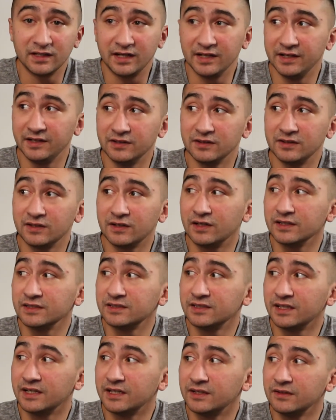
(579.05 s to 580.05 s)
I either tossed
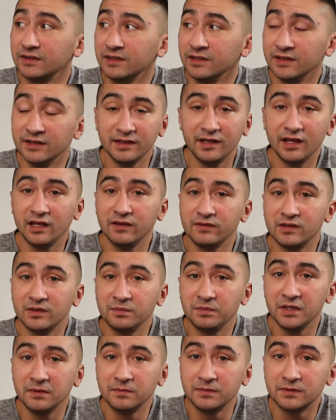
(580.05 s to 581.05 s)
it out, gave it to
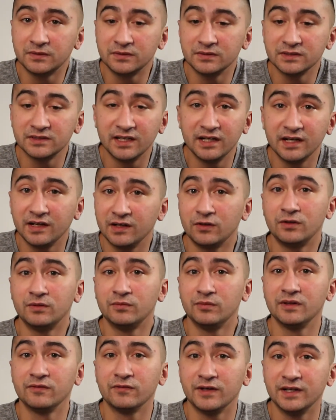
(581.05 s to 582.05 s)
people, sent it home
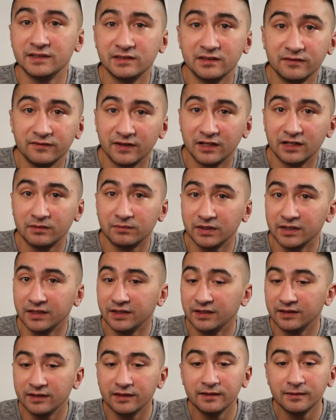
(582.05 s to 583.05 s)
with friends and family,